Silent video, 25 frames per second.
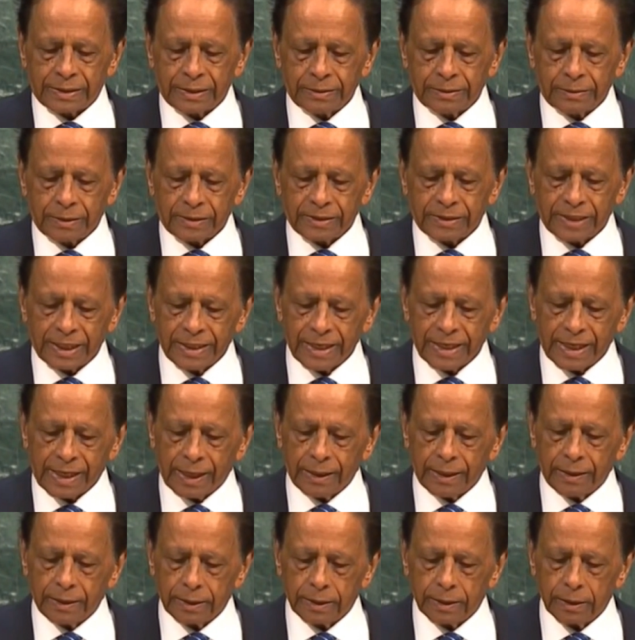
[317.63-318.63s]

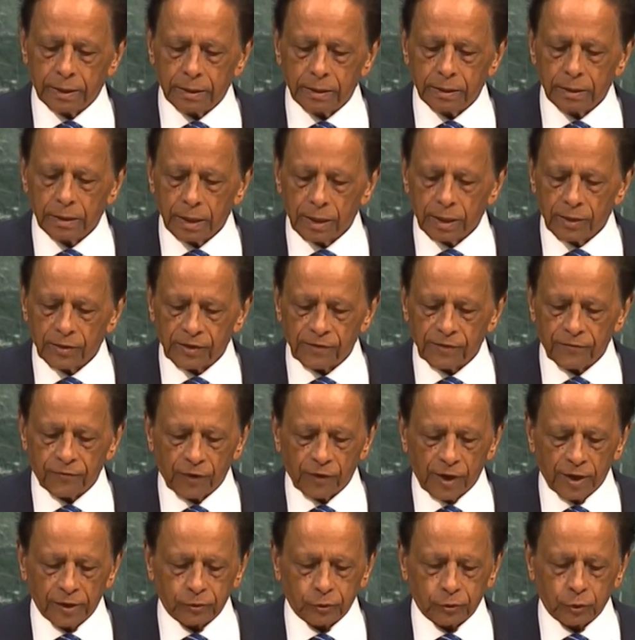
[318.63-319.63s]
cynically
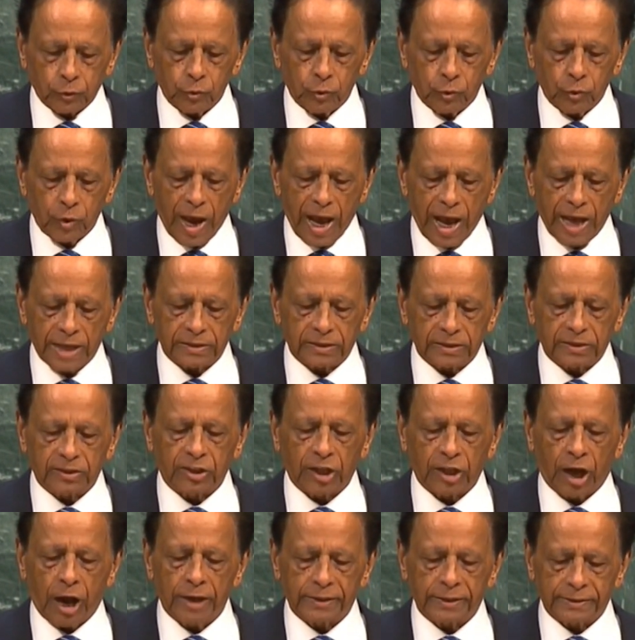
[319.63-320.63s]
referred to
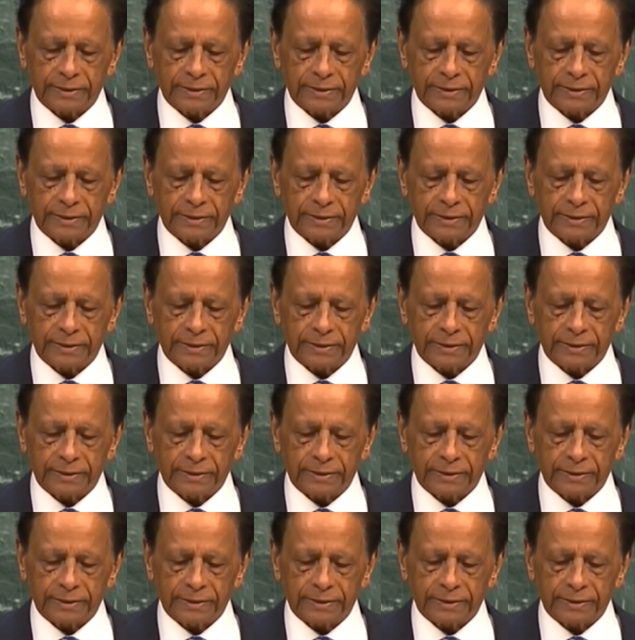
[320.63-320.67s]
as